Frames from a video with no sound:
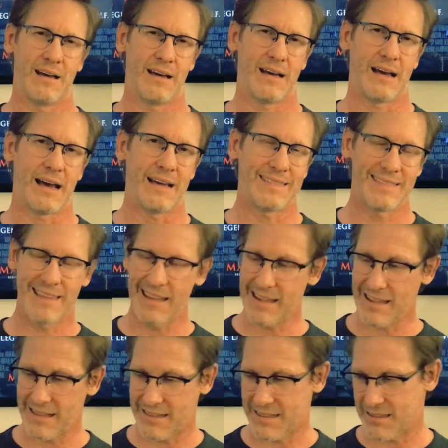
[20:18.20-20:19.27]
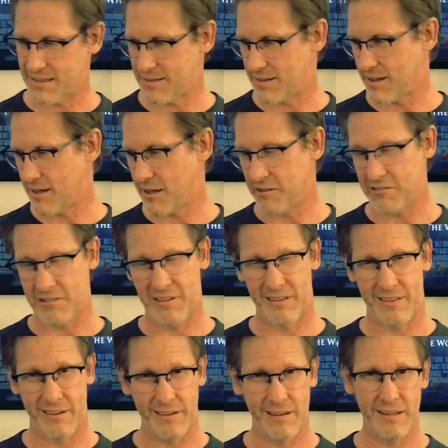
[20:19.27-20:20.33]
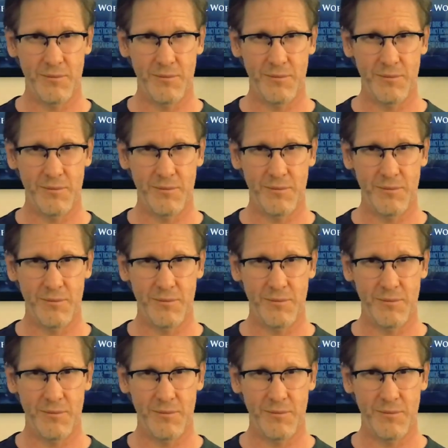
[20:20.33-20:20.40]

I think it's 130,